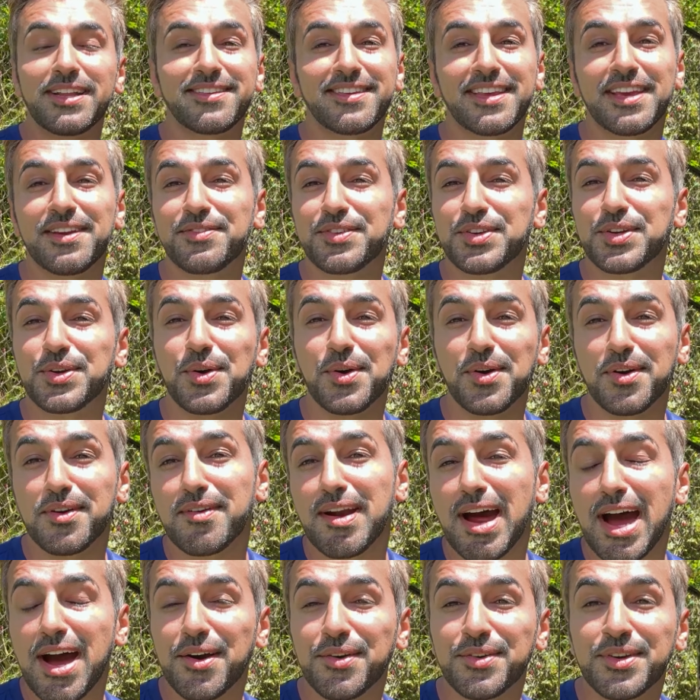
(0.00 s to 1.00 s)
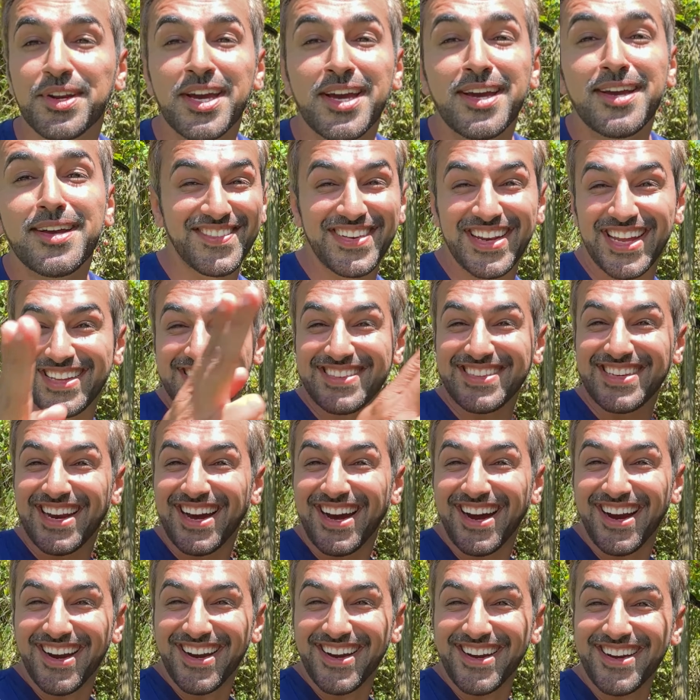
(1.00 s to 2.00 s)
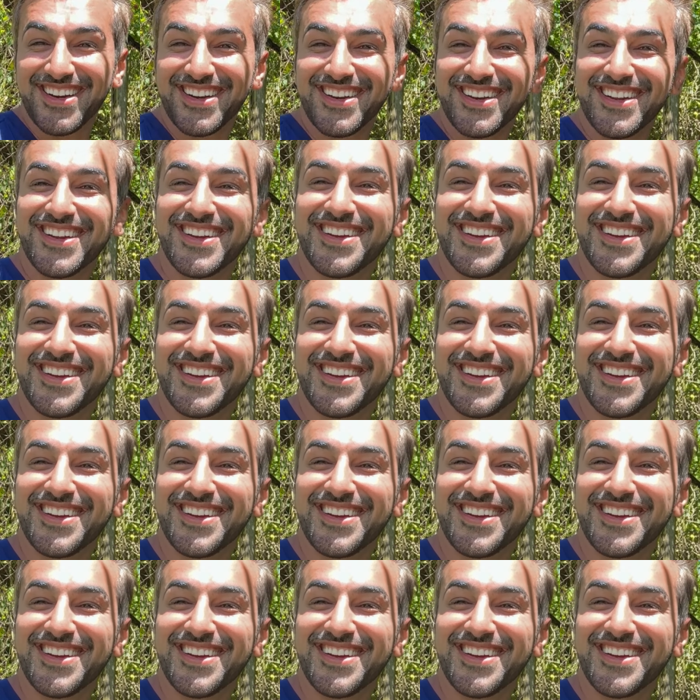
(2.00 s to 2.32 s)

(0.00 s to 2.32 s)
safe to go around. Let's start.